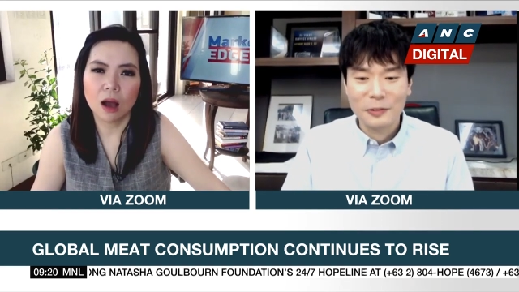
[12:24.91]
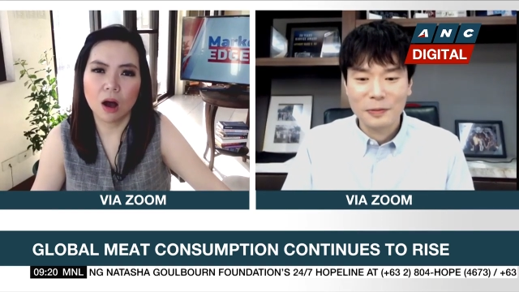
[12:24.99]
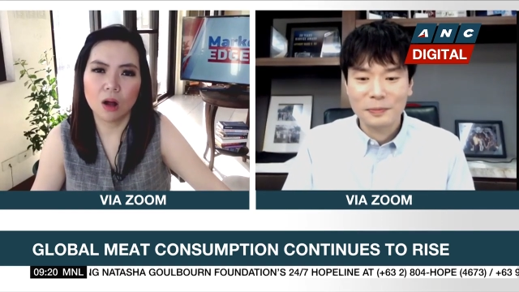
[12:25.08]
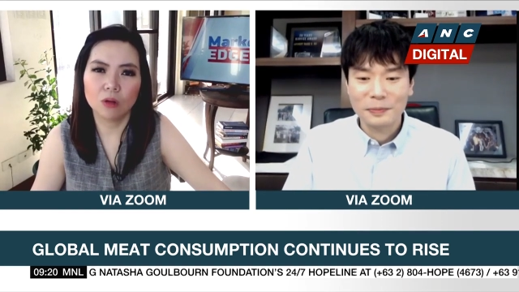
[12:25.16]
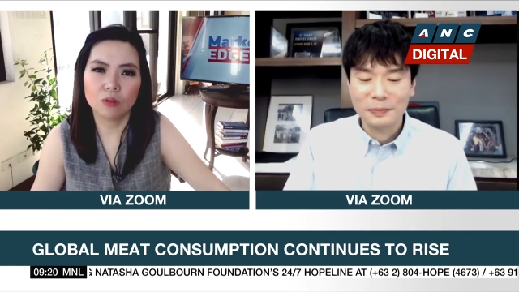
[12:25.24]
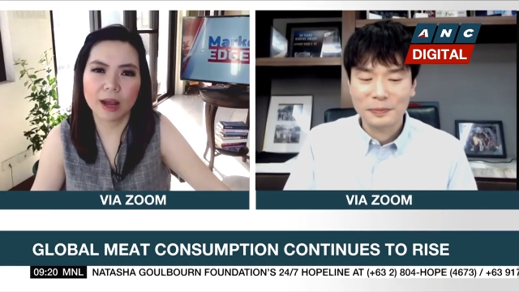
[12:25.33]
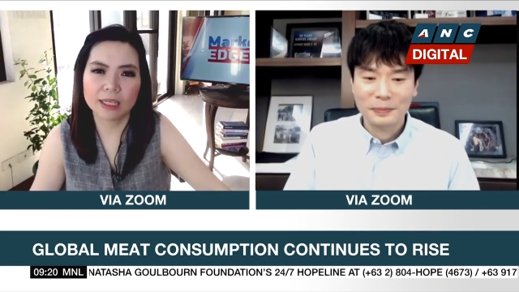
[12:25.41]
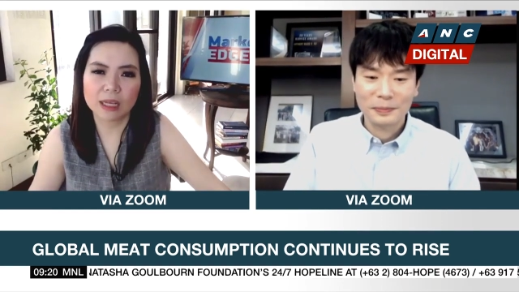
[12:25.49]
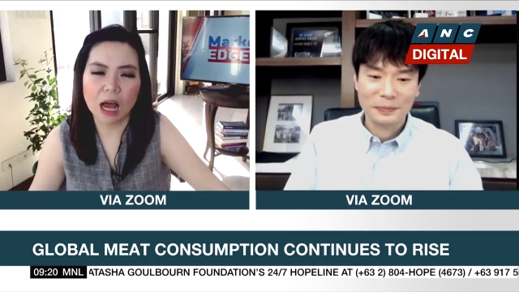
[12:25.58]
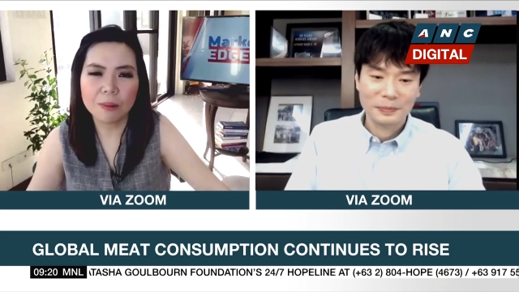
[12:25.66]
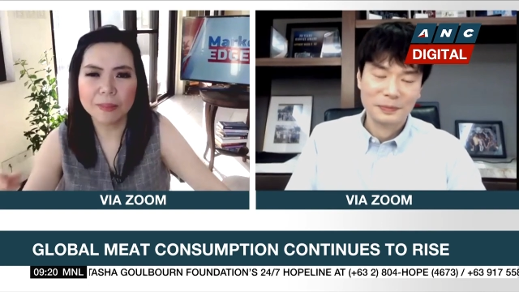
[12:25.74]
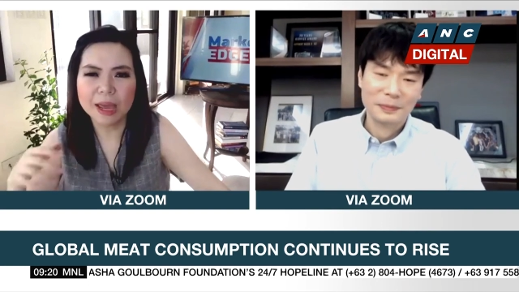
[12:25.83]
Speaker 1: All right.
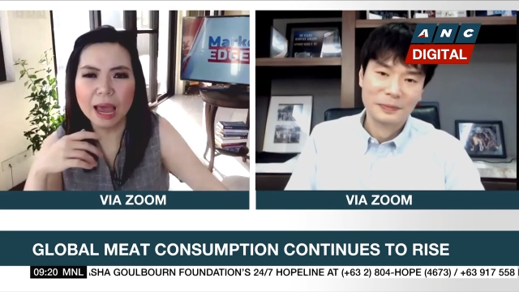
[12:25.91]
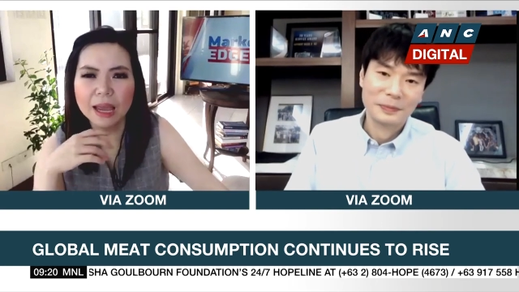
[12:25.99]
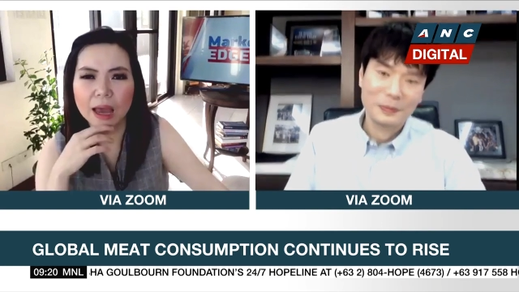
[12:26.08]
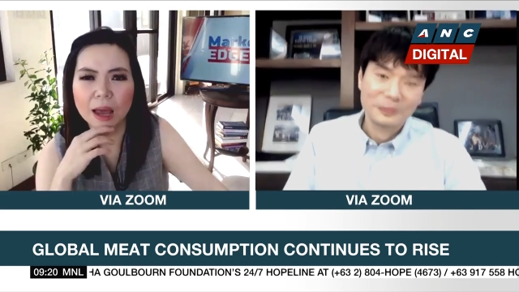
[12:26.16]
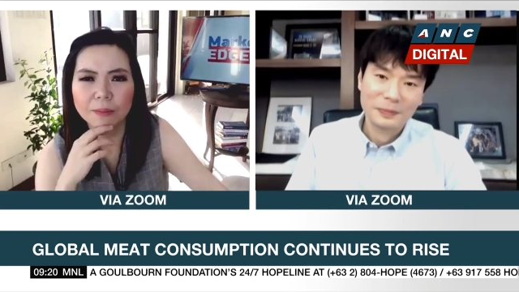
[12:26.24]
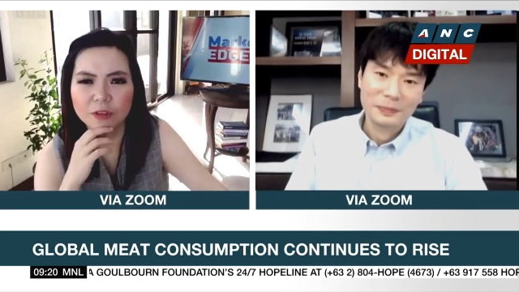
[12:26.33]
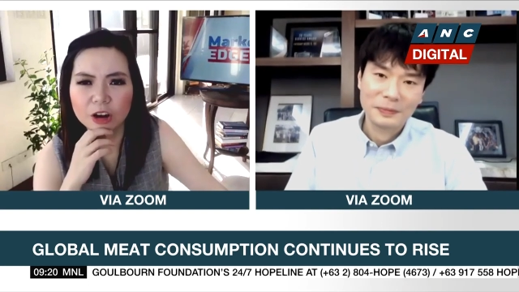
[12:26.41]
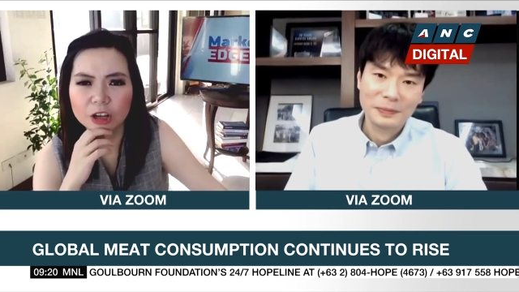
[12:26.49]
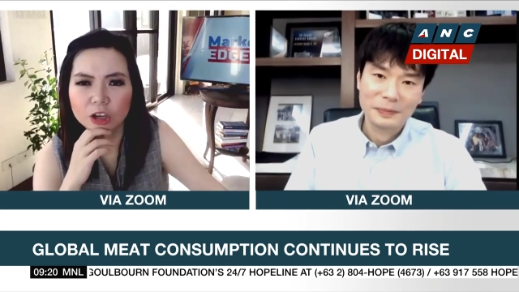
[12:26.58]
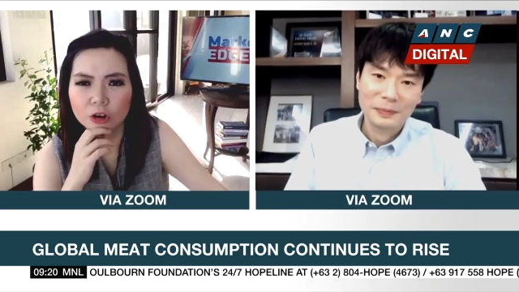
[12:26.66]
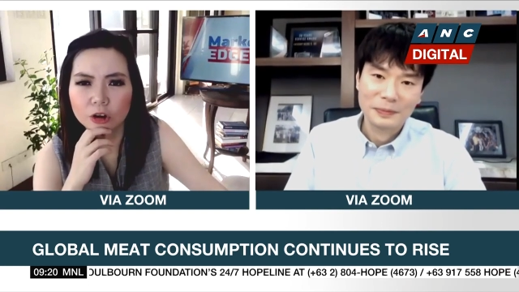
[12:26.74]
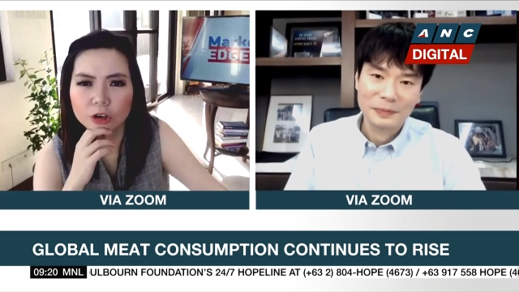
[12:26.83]
Um, may I? I'm very
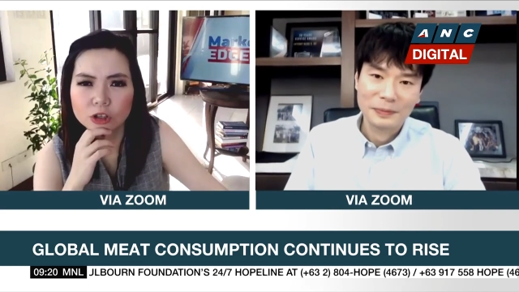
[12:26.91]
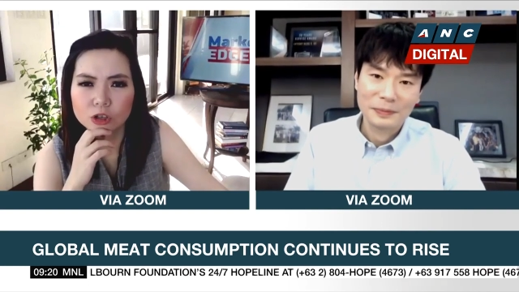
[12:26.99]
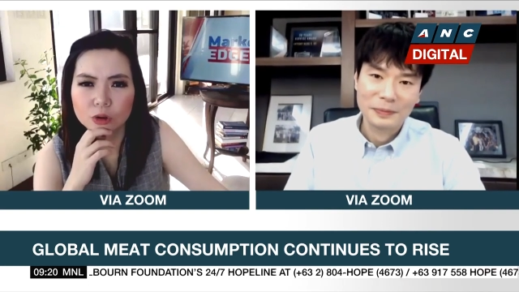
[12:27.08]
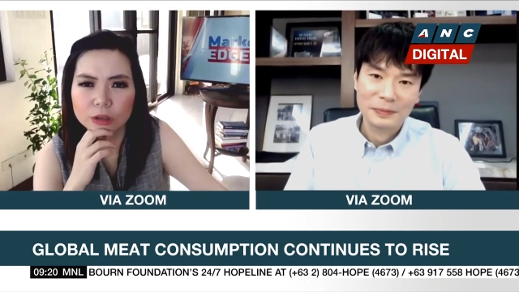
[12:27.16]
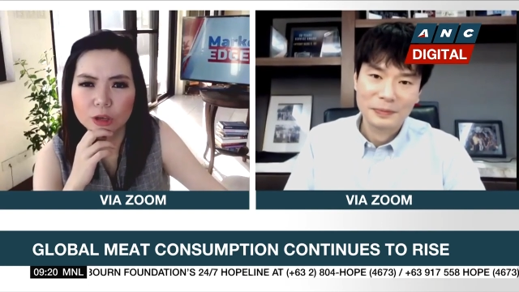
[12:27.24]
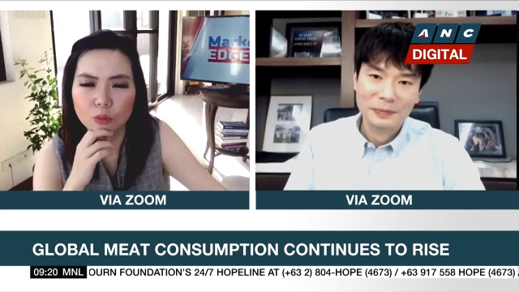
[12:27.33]
curious, Tony.